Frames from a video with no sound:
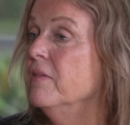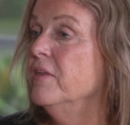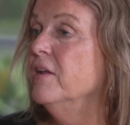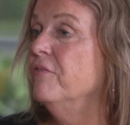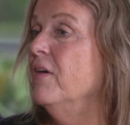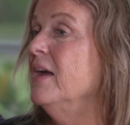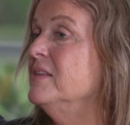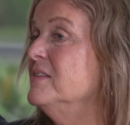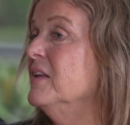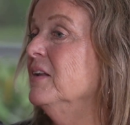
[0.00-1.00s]
that if
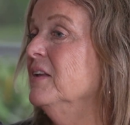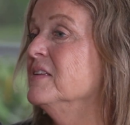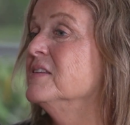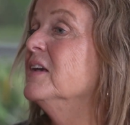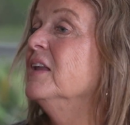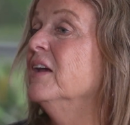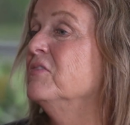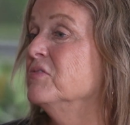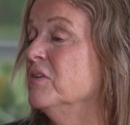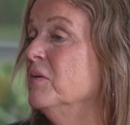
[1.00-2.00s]
I'd said to Lindsay and
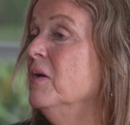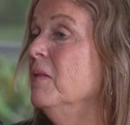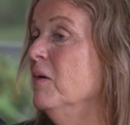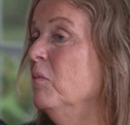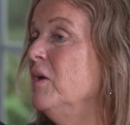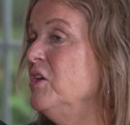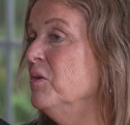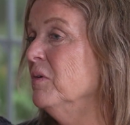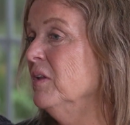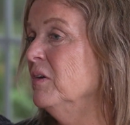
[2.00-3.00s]
Andrew, when
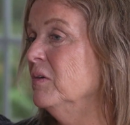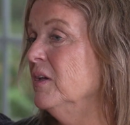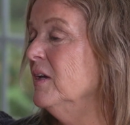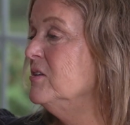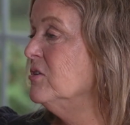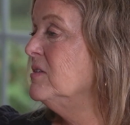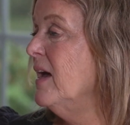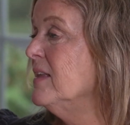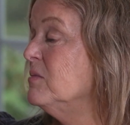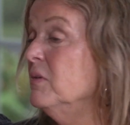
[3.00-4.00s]
you were little kids, your
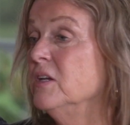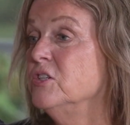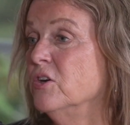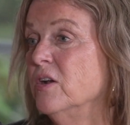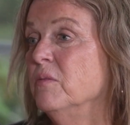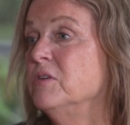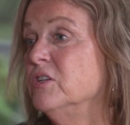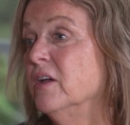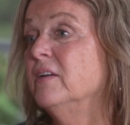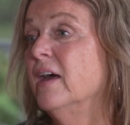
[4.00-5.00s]
dad's really dirty, would
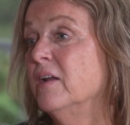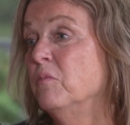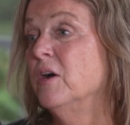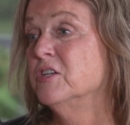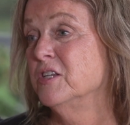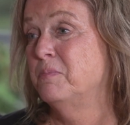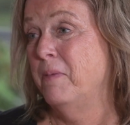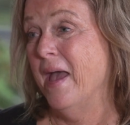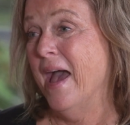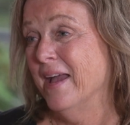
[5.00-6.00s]
you go down and wash his
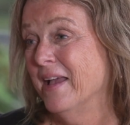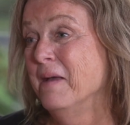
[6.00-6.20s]
back?